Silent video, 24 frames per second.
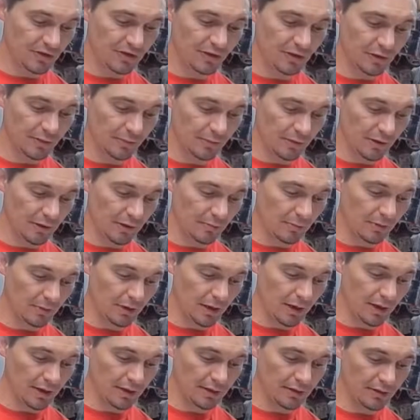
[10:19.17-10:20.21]
Just
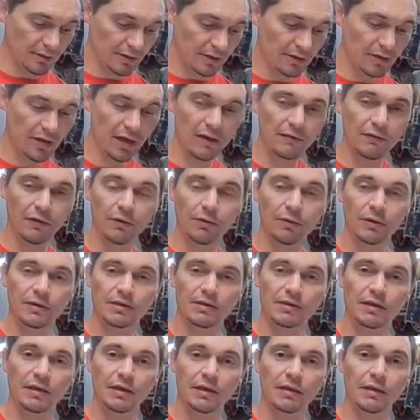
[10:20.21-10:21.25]
upgrade it, and then you have
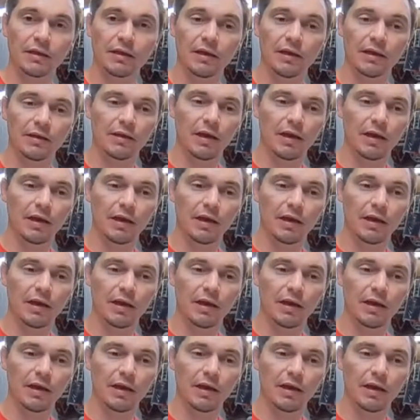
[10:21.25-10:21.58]
OSD.